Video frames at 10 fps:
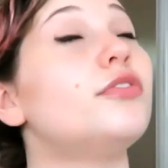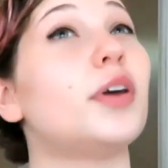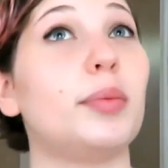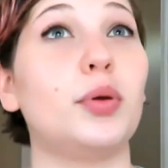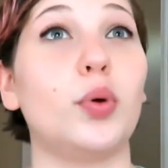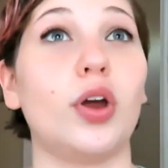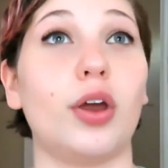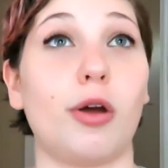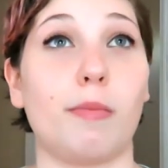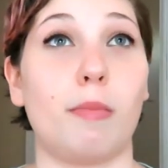
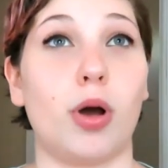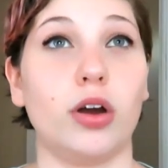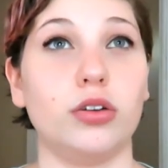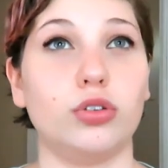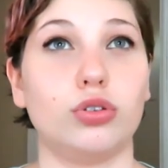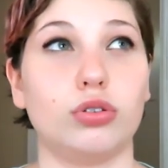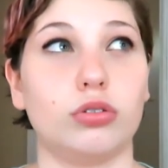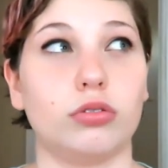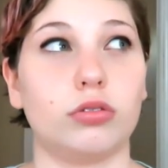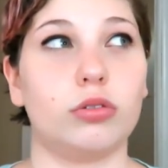February or
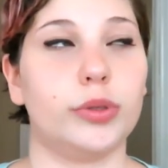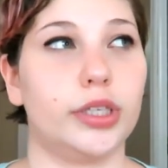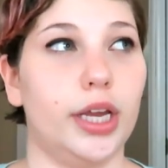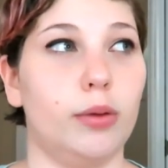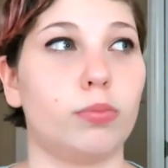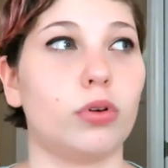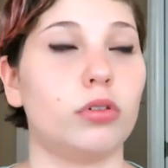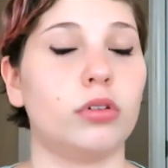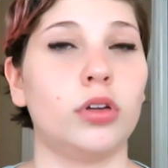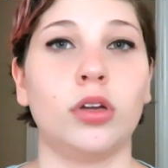March, or was it
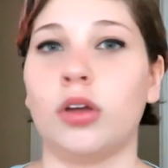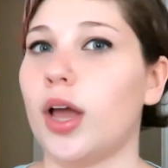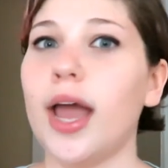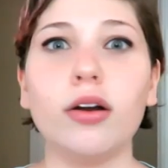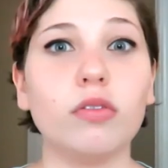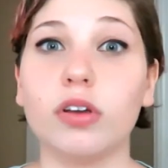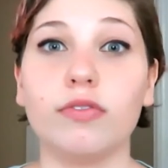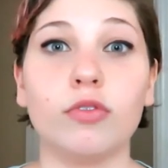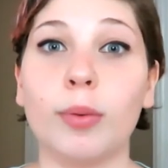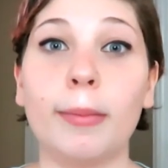April? I don't
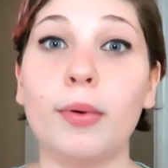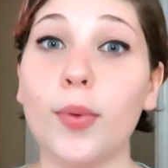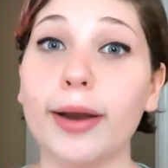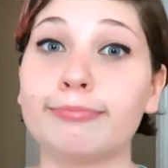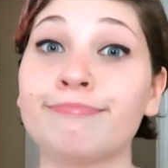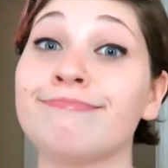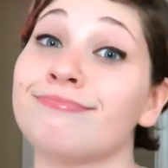even remember when.